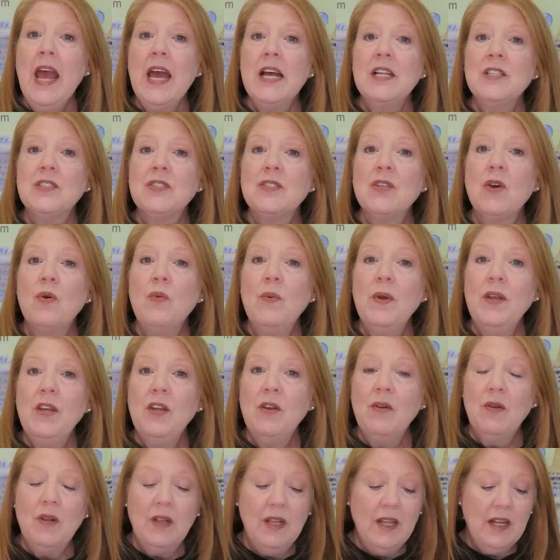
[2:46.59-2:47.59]
And so when
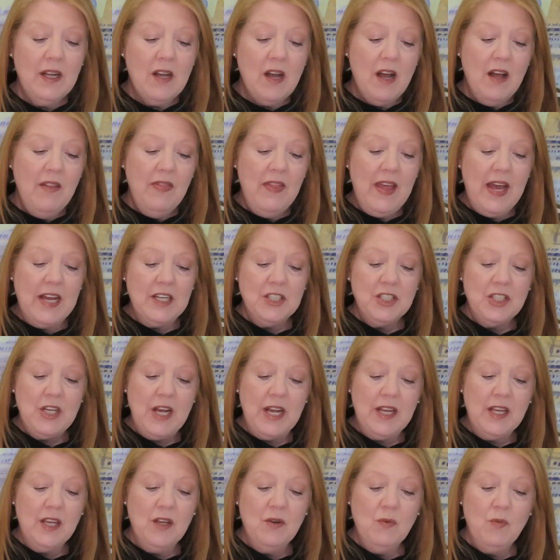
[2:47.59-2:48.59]
you click on that
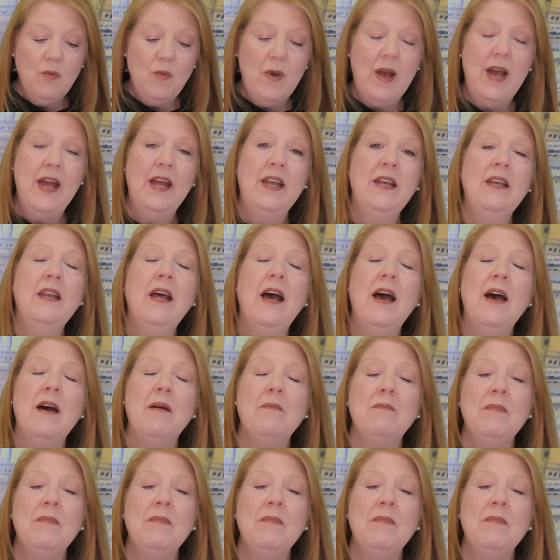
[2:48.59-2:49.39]
check-in one,